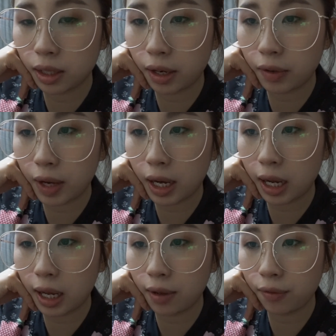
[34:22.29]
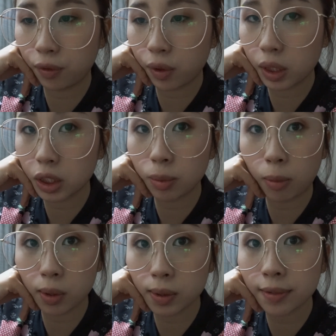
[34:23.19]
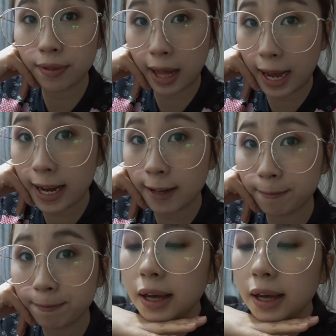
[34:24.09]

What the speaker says: get ready for tomorrow's flight.